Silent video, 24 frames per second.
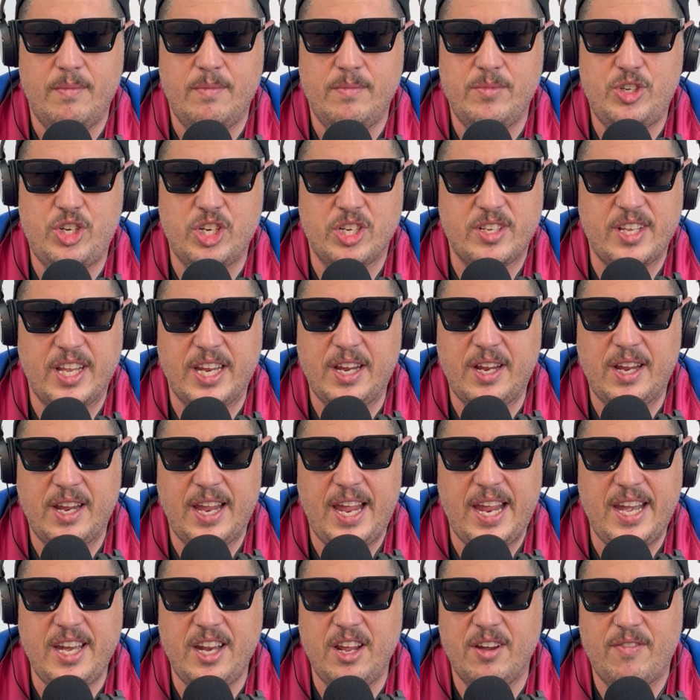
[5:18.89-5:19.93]
Just like
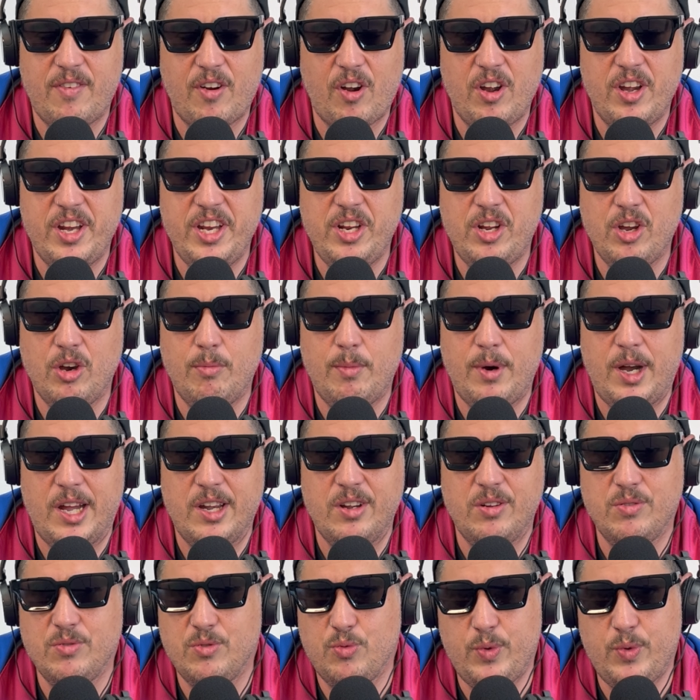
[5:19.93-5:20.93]
any of our eco models,